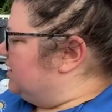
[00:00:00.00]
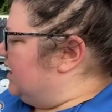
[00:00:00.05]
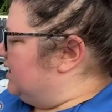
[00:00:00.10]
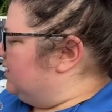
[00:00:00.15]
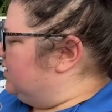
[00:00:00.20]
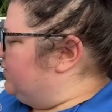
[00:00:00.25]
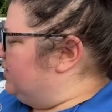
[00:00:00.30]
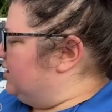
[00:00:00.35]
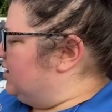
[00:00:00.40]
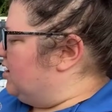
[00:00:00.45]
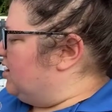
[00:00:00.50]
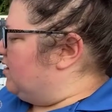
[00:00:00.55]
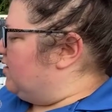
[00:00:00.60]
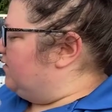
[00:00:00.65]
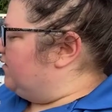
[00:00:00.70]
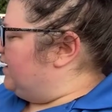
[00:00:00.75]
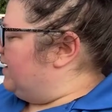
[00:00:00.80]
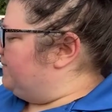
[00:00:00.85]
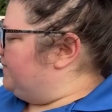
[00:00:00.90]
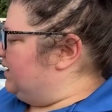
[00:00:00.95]
yellow at
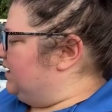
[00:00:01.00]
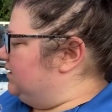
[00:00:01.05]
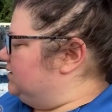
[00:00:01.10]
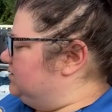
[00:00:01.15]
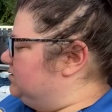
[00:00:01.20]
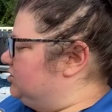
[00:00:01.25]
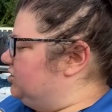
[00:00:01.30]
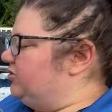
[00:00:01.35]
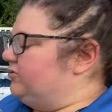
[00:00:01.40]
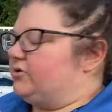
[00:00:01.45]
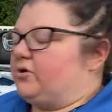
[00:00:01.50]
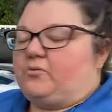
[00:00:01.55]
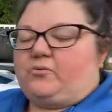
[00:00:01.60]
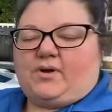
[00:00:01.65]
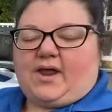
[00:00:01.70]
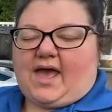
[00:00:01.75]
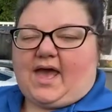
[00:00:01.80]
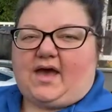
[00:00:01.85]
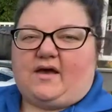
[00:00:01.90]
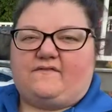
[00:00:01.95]
all, that means you
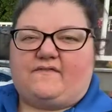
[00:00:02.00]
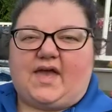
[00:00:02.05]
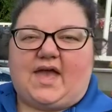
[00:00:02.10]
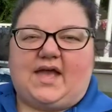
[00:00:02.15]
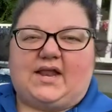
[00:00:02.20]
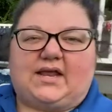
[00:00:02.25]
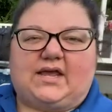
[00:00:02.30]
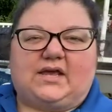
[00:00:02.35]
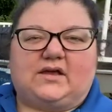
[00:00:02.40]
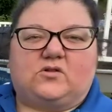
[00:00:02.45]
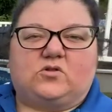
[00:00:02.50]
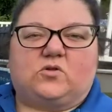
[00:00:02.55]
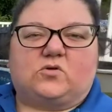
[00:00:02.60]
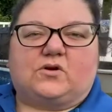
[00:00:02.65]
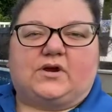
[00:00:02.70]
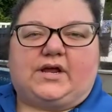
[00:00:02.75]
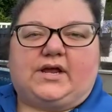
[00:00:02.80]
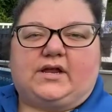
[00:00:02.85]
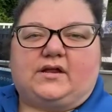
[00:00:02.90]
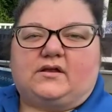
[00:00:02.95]
don't have any
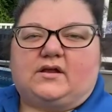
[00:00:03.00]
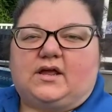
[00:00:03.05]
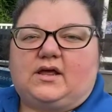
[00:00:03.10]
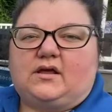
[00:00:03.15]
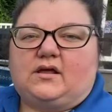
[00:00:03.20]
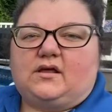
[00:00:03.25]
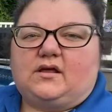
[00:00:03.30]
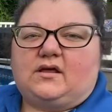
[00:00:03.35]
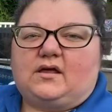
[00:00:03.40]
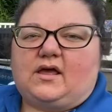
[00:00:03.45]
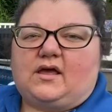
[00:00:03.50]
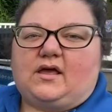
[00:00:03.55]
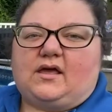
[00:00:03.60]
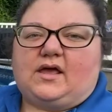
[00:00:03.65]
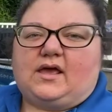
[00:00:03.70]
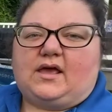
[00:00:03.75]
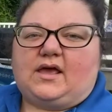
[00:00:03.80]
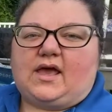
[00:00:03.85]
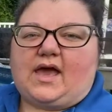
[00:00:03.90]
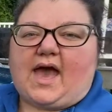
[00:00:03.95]
chlorine,
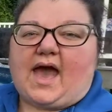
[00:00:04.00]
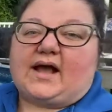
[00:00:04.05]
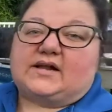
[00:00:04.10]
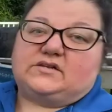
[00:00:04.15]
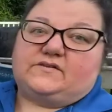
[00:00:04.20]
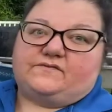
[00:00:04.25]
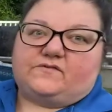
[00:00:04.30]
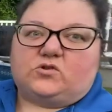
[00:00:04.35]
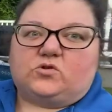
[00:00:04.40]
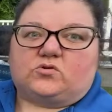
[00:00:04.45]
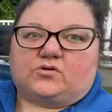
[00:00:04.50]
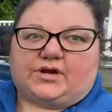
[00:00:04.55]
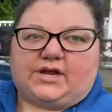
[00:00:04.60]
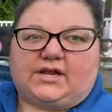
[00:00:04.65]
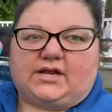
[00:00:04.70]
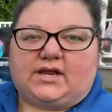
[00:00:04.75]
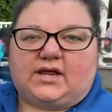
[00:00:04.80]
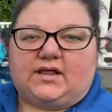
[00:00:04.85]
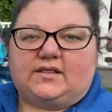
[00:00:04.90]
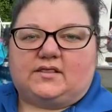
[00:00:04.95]
active
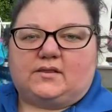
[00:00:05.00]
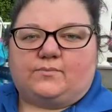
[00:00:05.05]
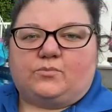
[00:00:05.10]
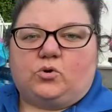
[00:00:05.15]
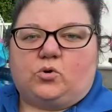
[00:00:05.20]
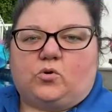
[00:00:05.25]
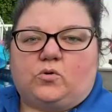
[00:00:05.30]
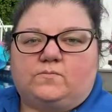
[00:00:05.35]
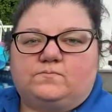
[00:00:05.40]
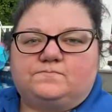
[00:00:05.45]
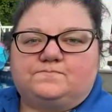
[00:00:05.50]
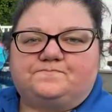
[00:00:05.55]
chlorine in the pool.